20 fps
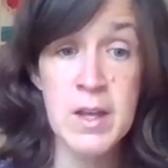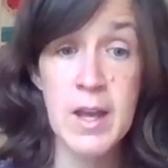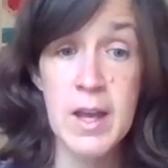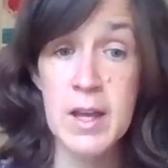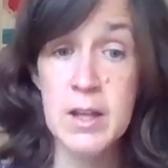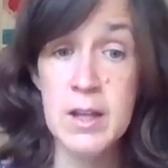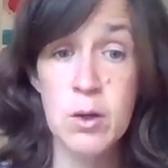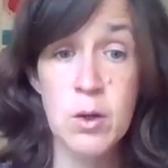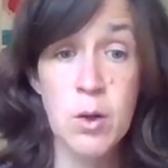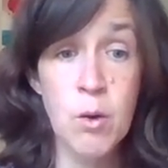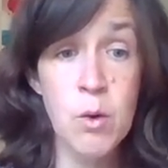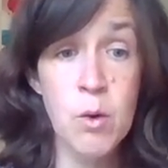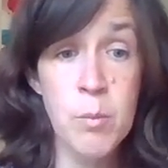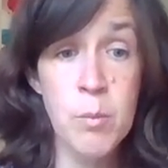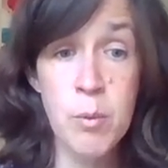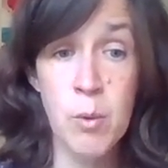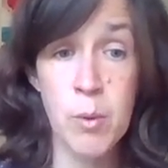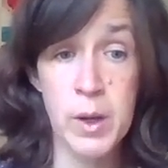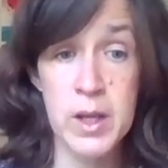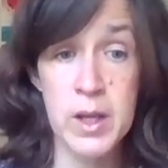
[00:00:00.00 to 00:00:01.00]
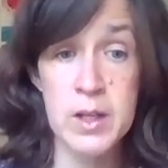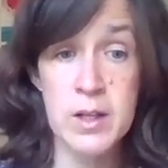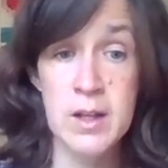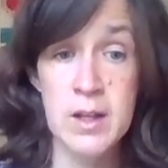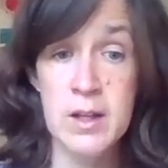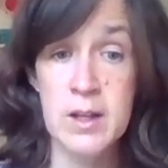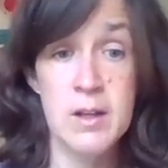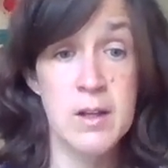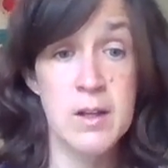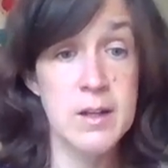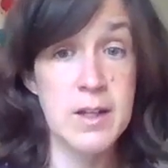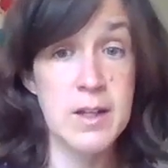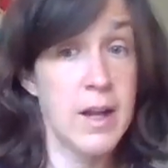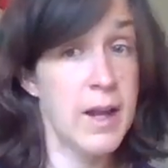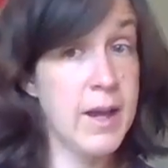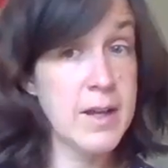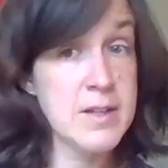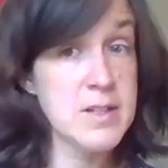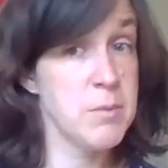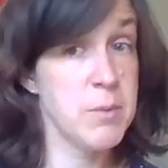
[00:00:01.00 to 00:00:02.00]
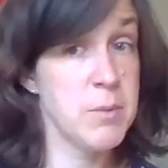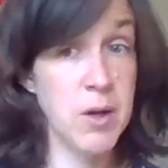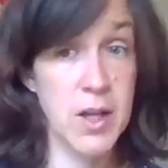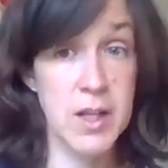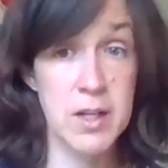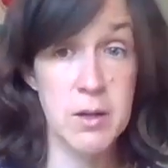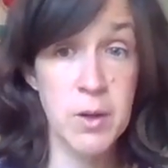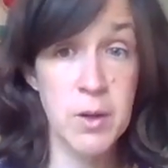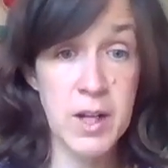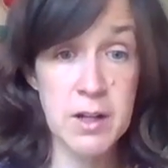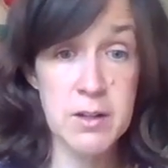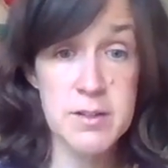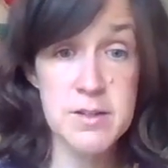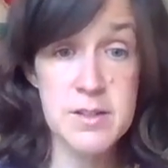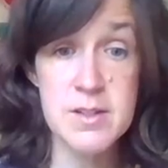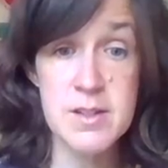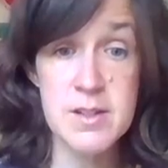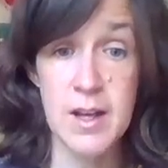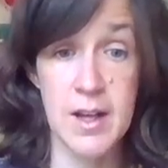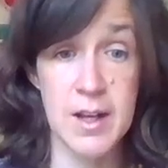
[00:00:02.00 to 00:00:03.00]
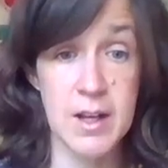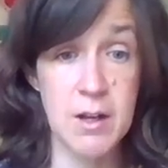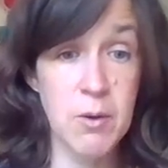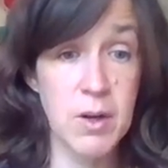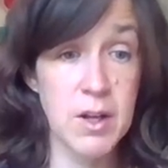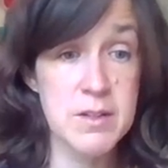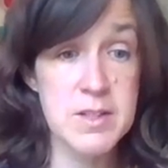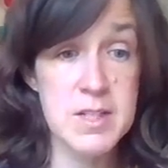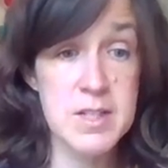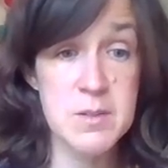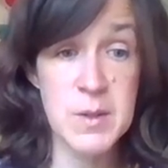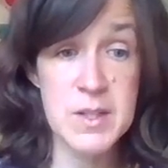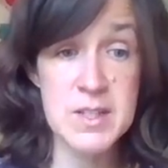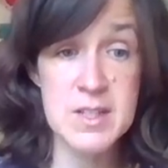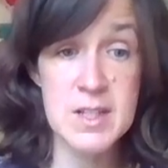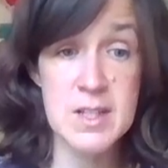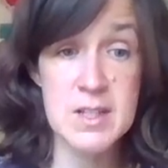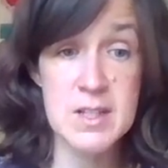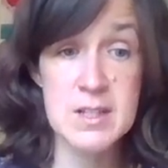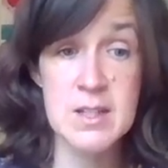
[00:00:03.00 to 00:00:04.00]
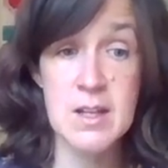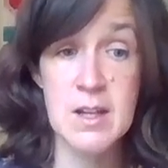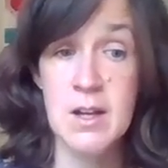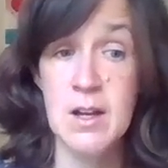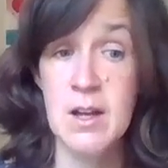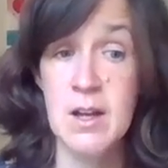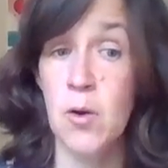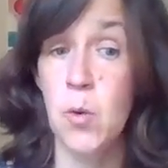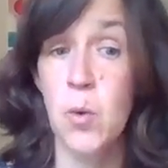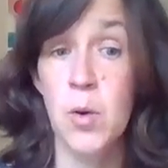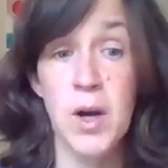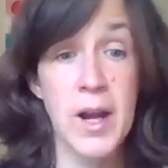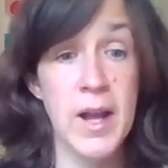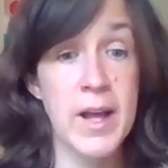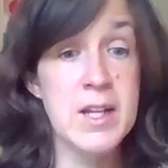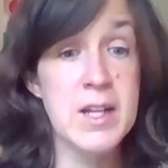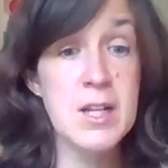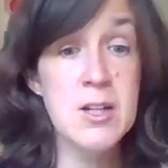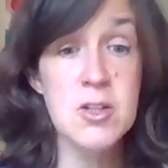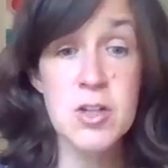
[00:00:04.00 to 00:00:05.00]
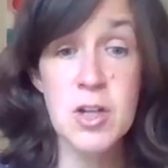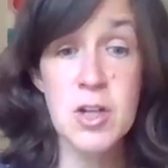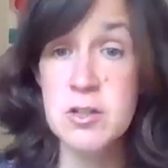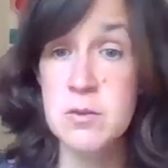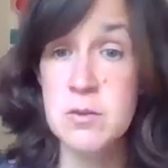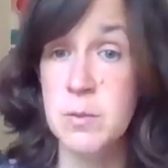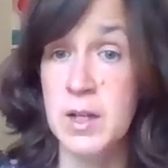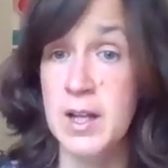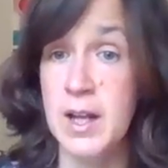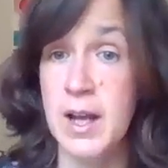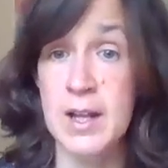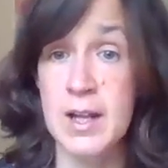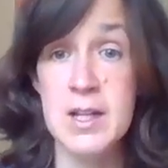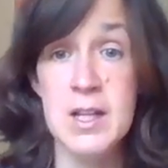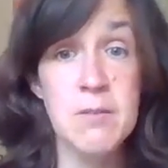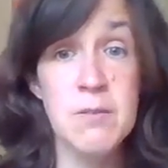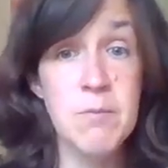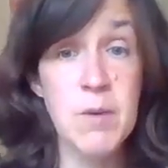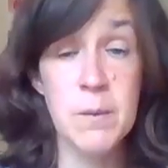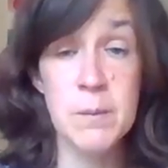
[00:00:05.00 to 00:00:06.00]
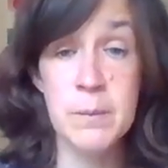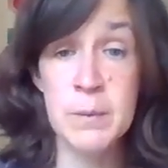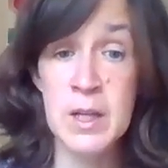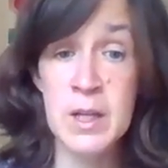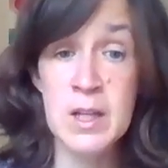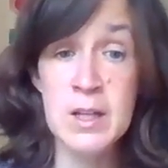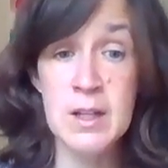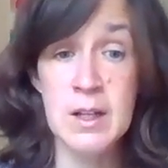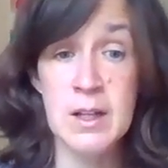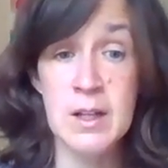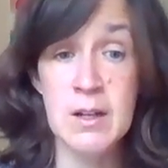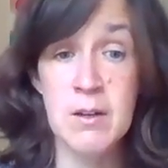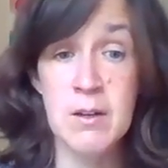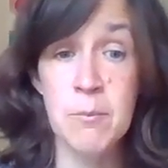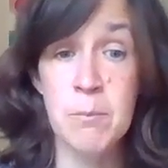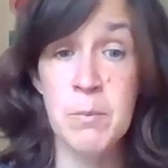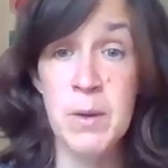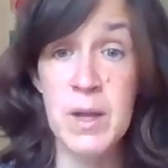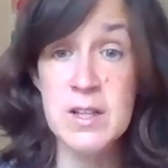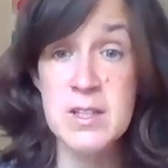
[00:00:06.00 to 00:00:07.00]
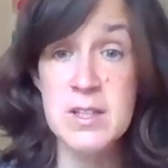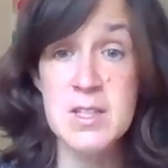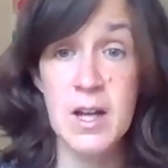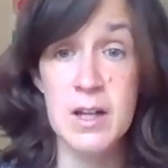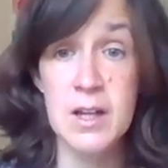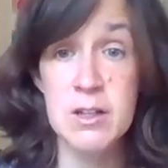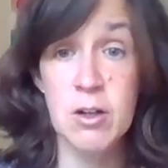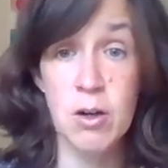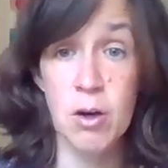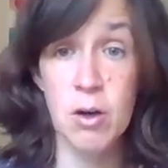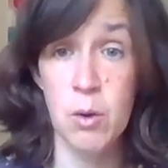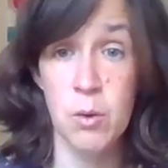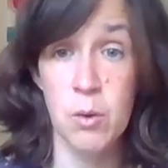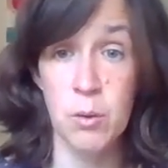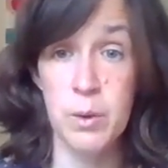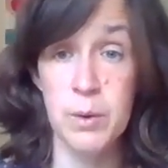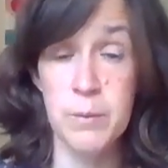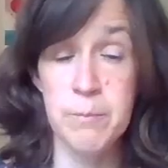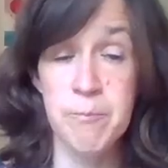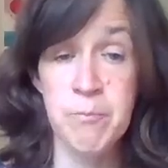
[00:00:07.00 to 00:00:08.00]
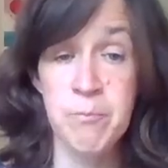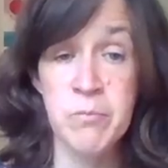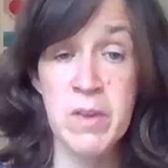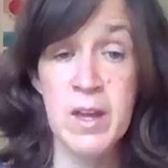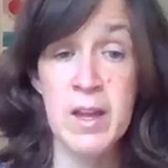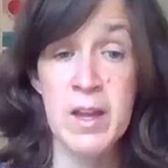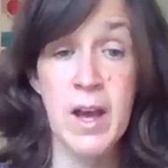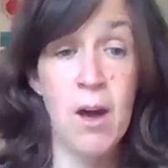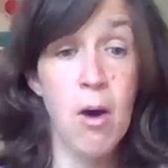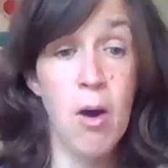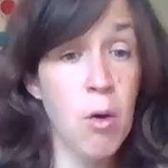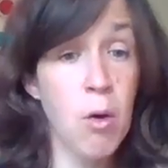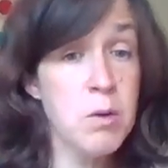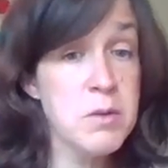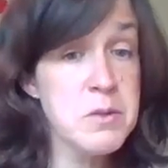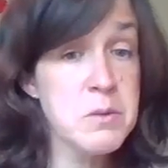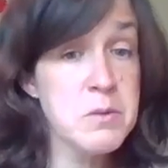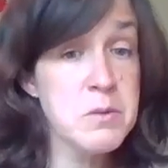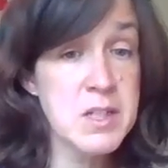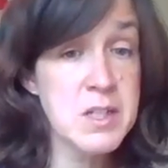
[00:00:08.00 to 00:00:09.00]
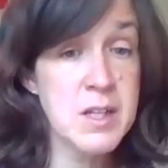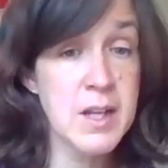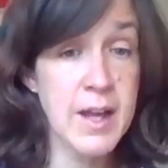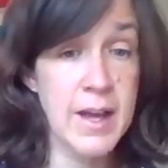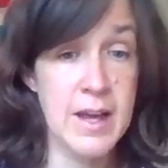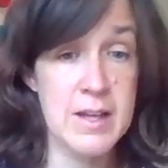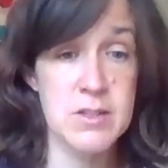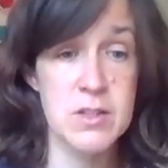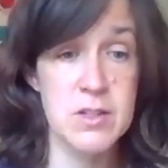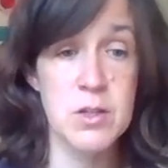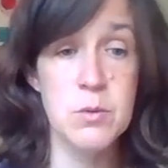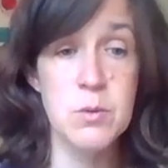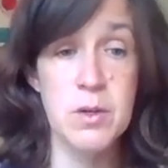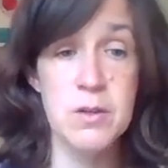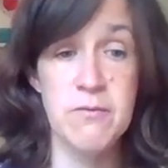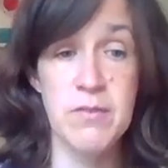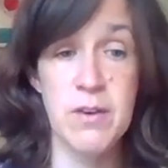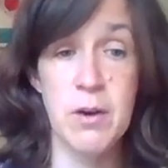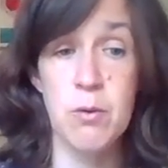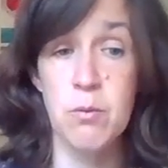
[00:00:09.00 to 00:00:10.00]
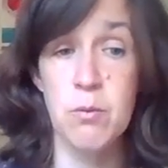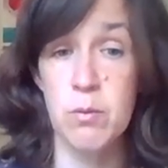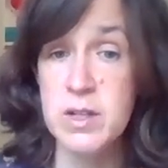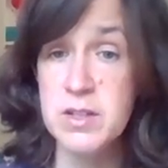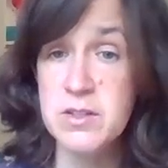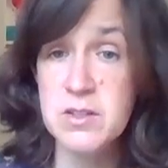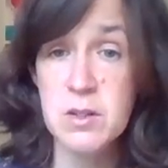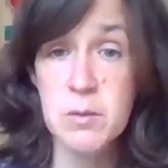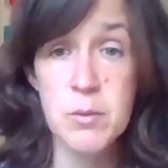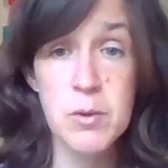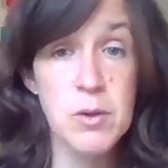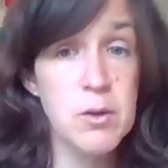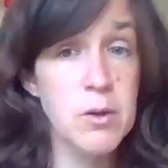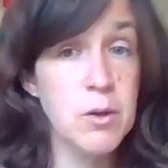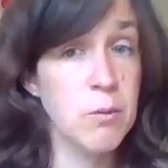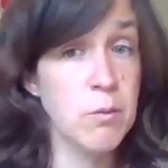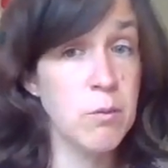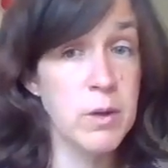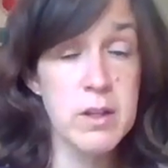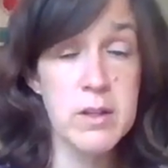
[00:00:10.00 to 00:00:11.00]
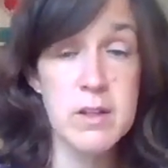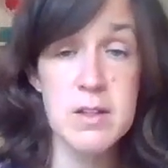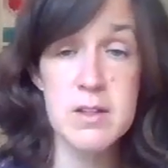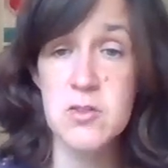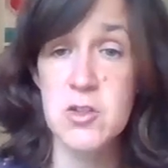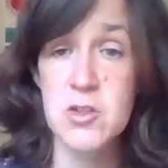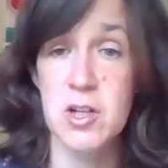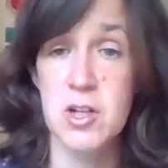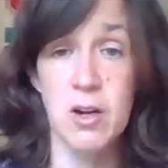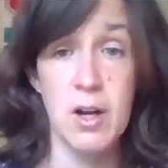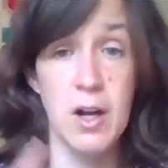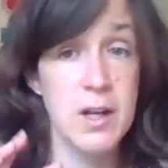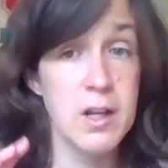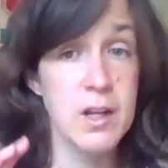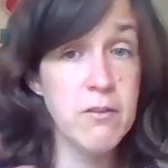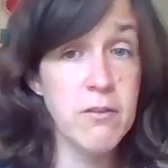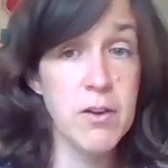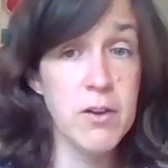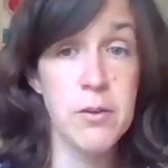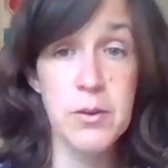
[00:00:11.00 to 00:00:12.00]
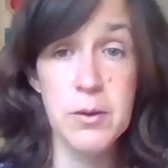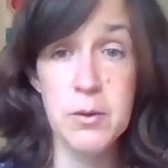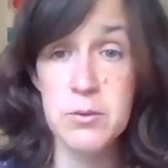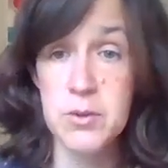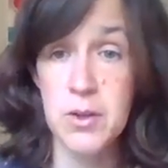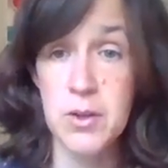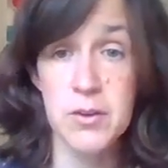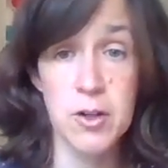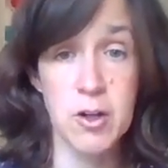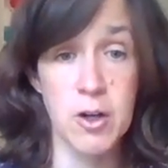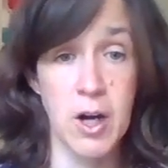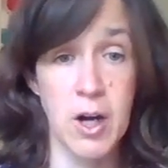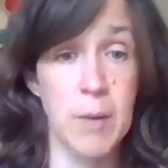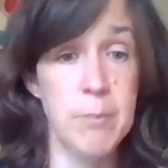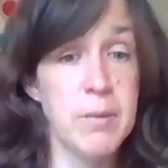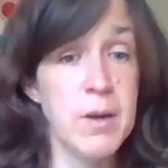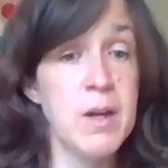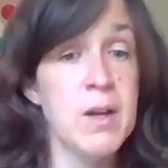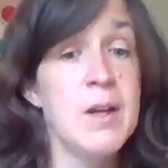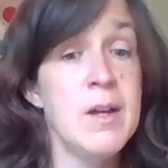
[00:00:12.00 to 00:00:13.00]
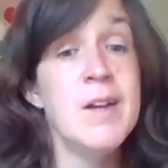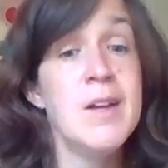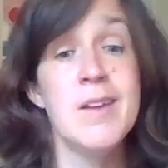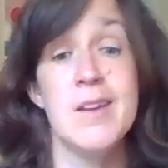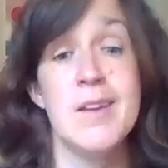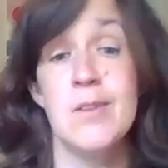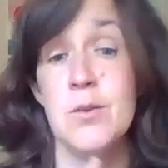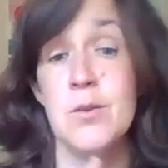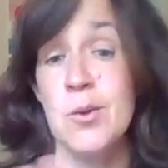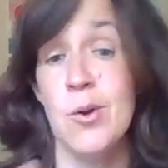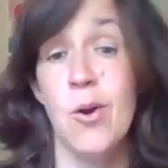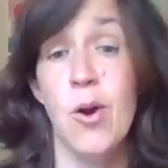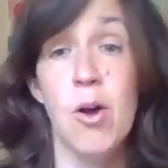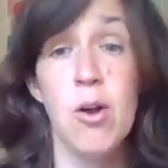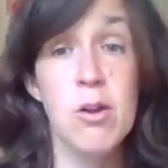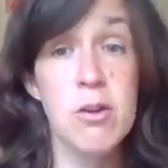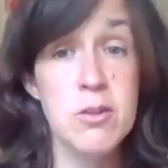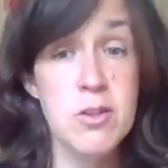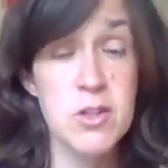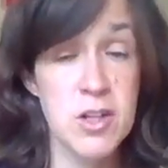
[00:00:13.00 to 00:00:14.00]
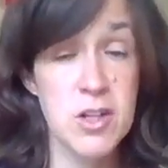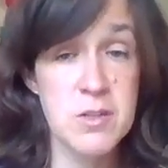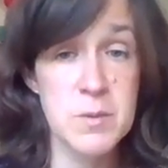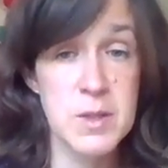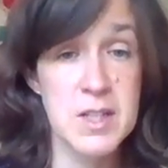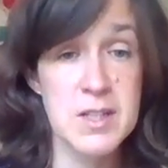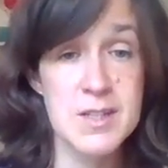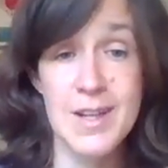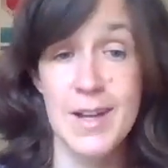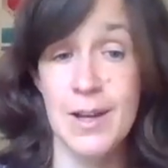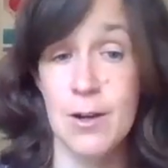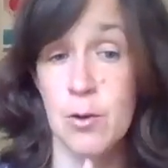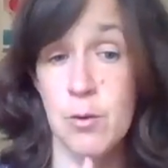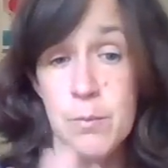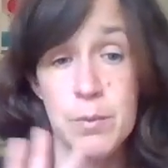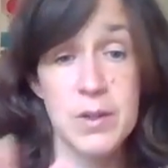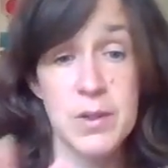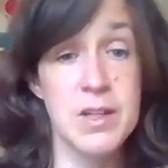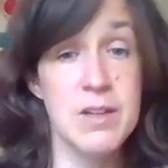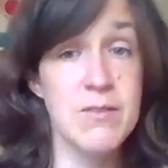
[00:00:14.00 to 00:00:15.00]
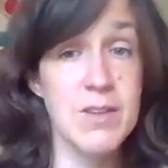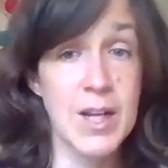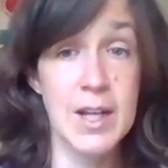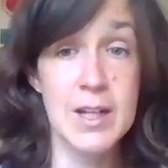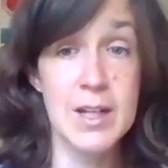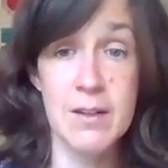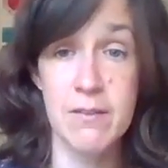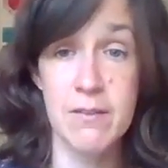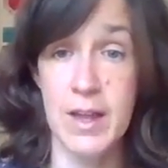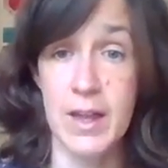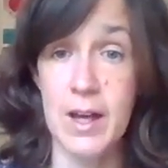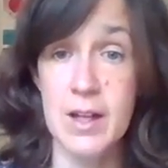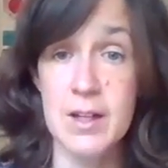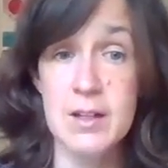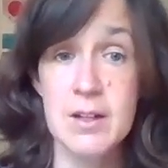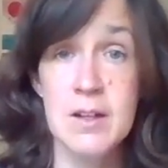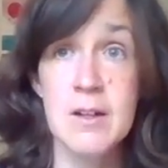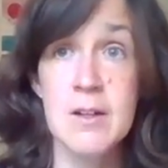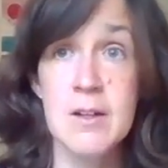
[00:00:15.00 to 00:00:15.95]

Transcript: At no point did I ask about anyone else's business, or any judgment, any opinion based on your own. I also didn't ask you what felt reasonable or realistic or any of all of those other crap. Like those are all judgments. I don't believe in any of that.